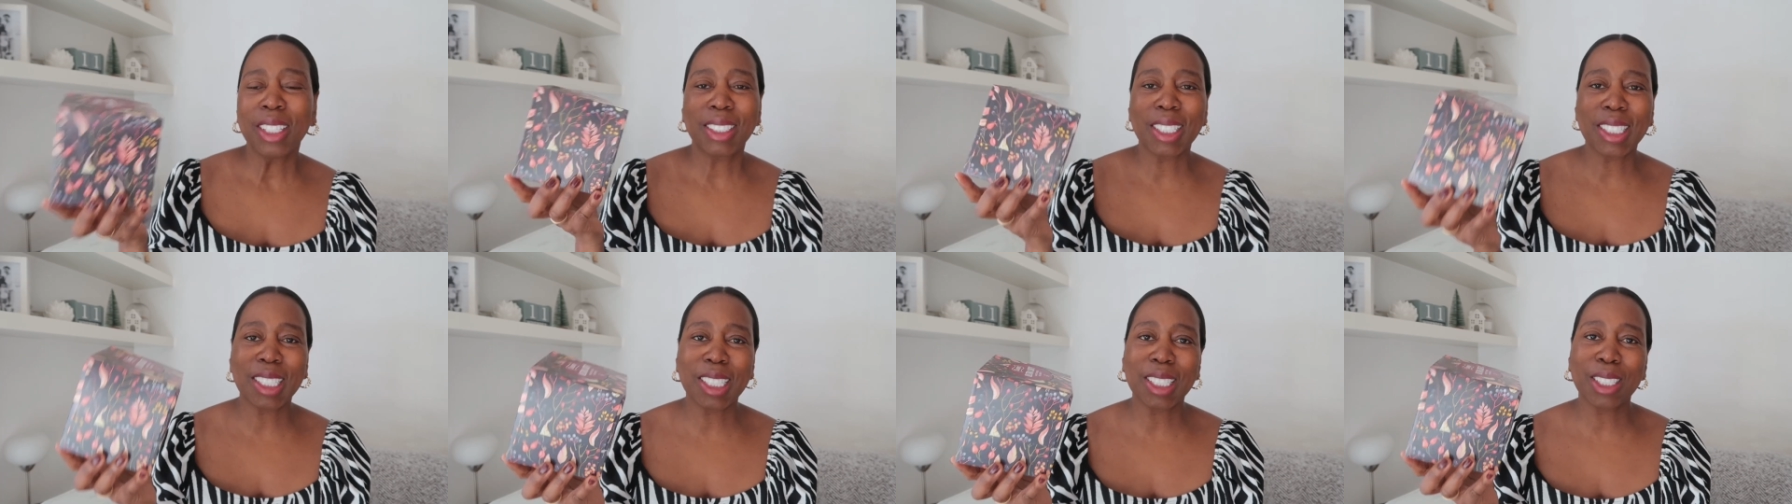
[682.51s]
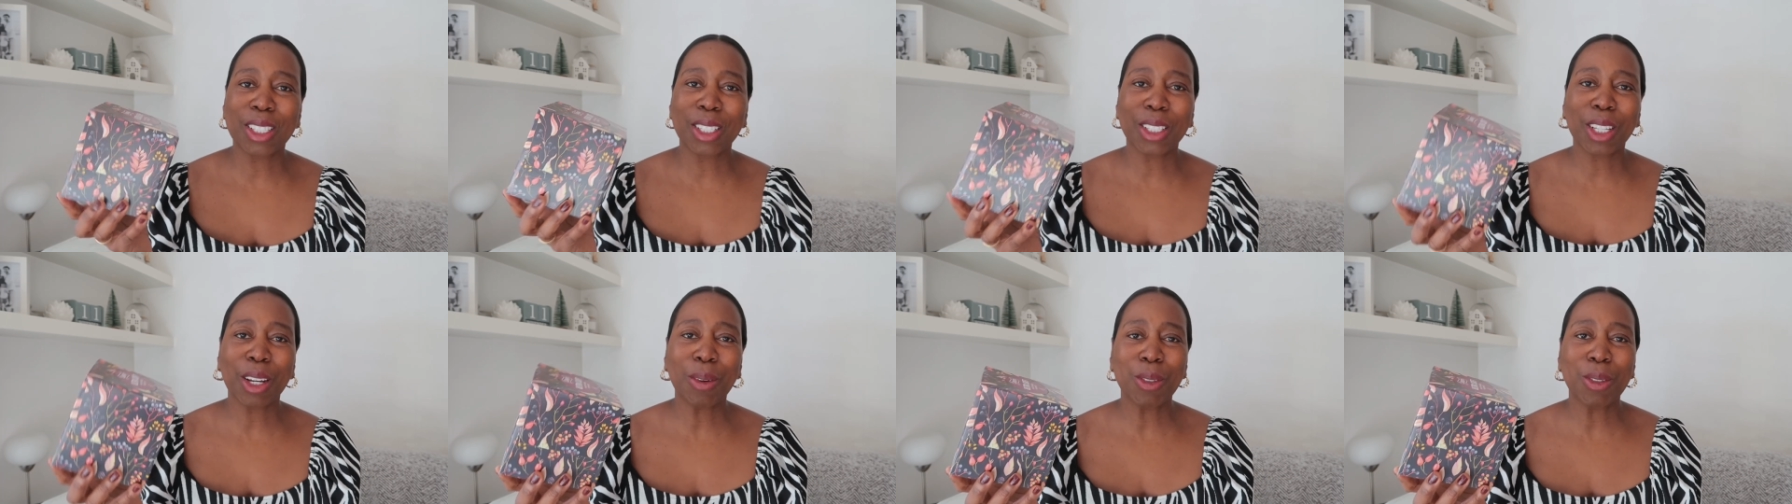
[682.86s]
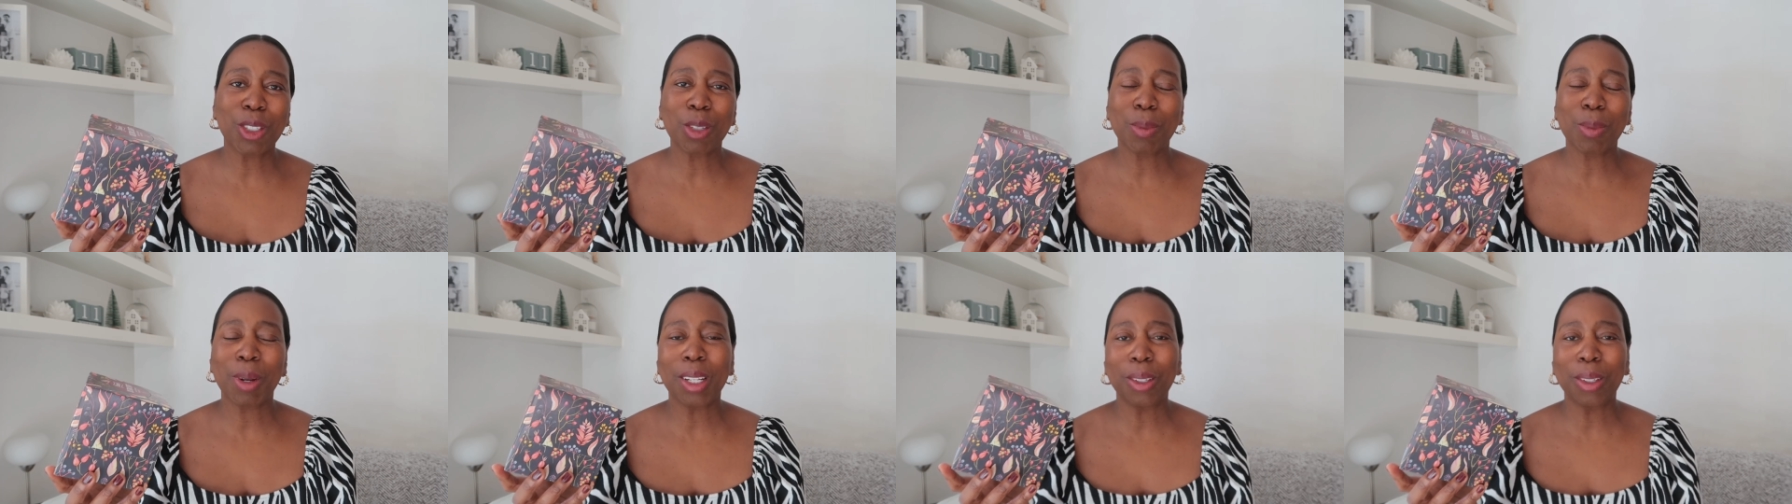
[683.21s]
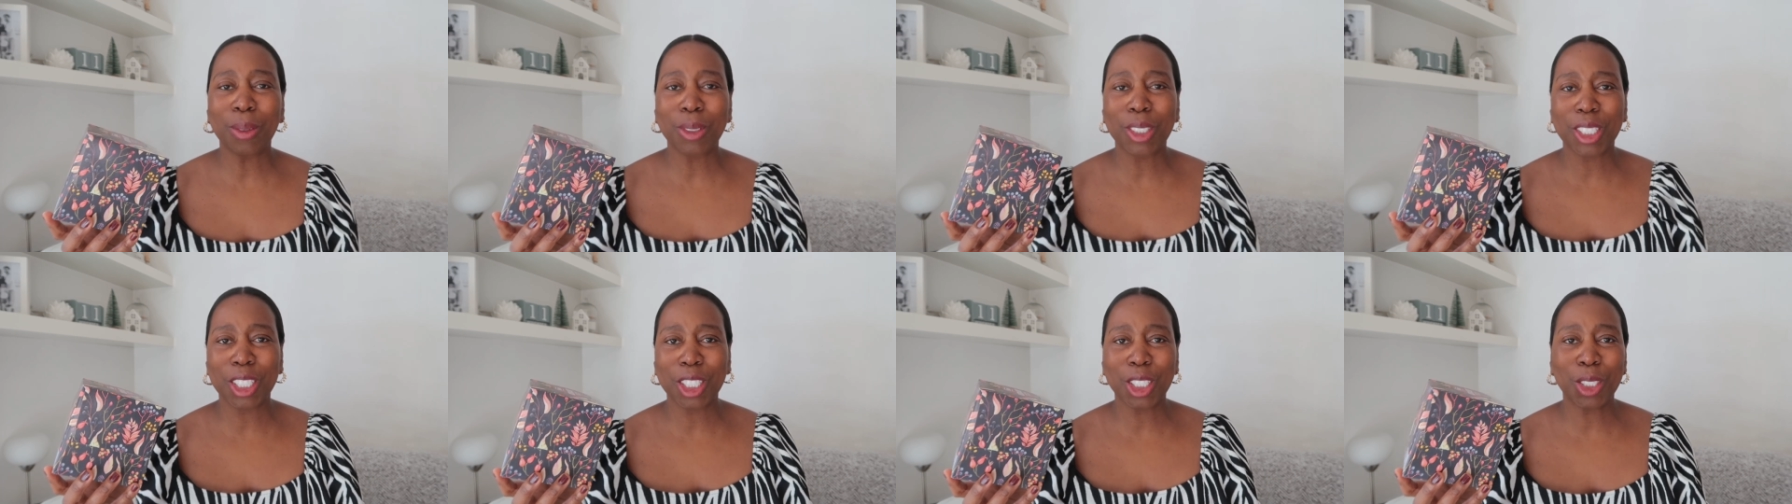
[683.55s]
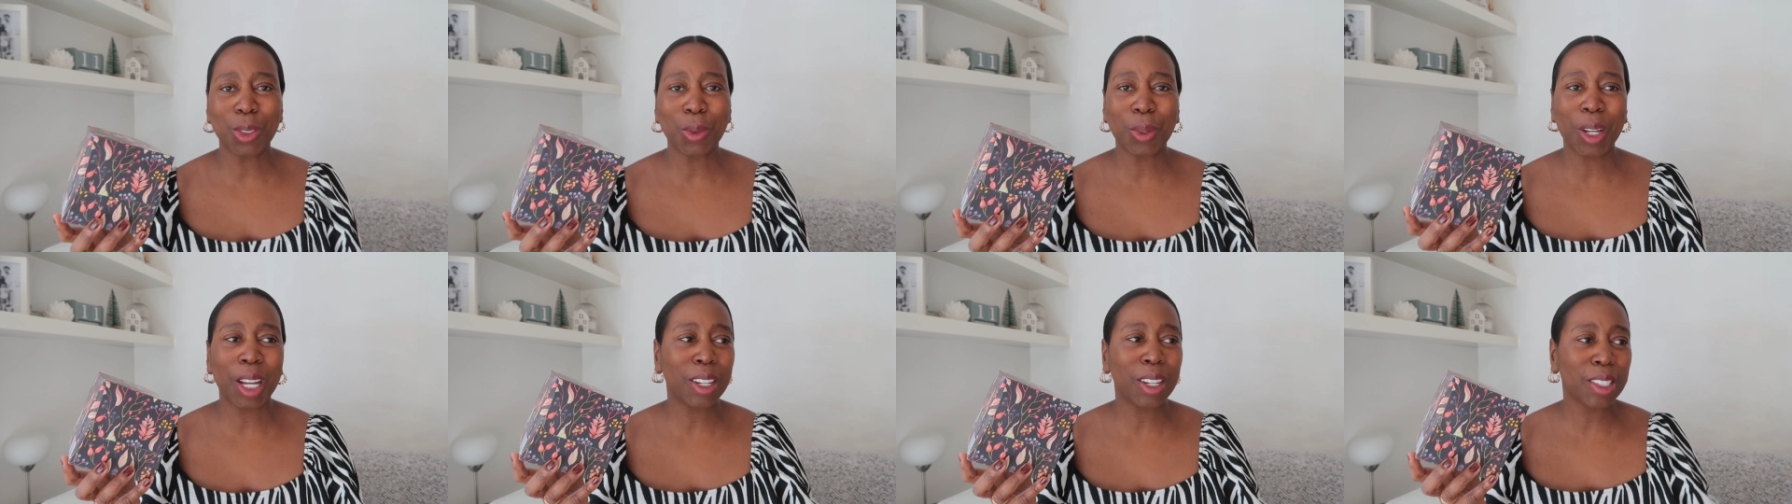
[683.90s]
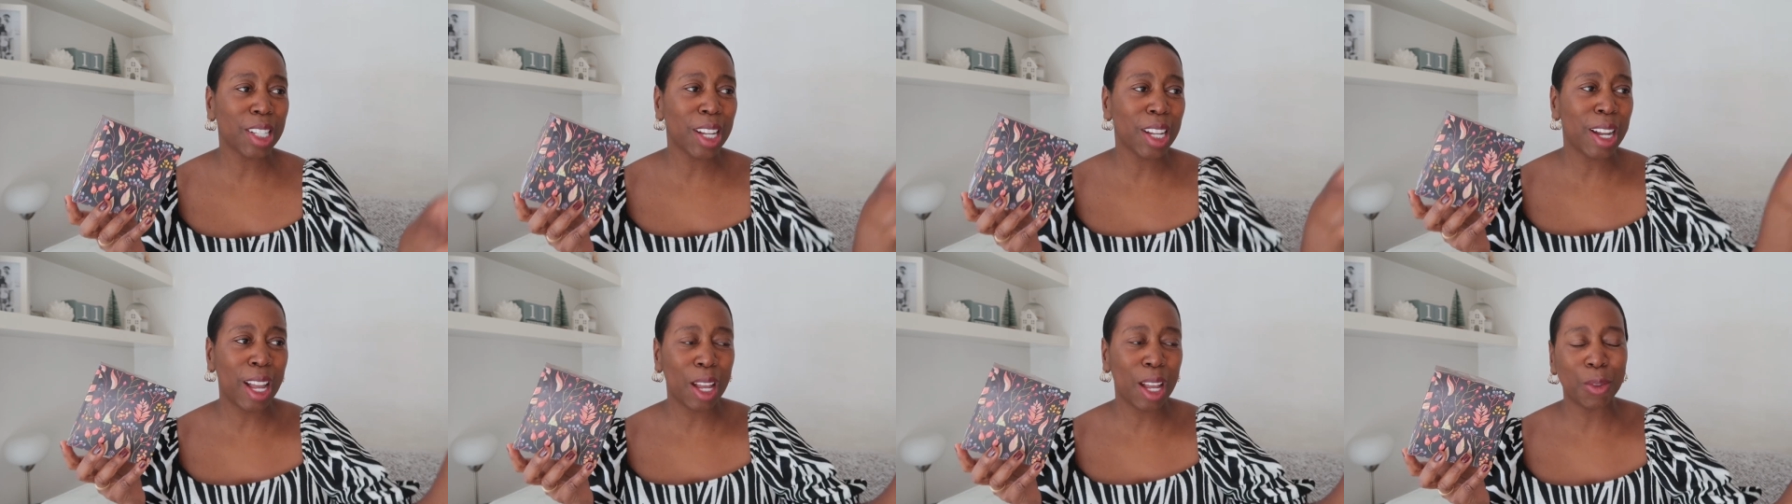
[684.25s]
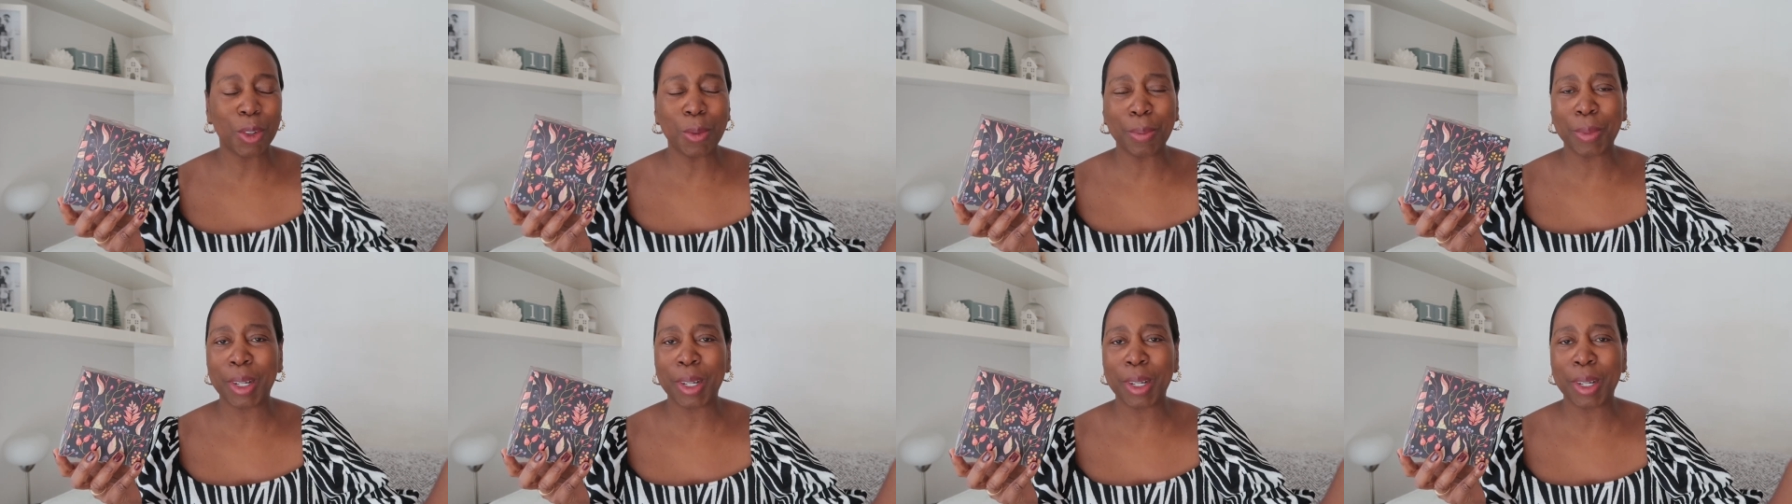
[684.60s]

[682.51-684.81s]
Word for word: this is to go into my little tissue house that i have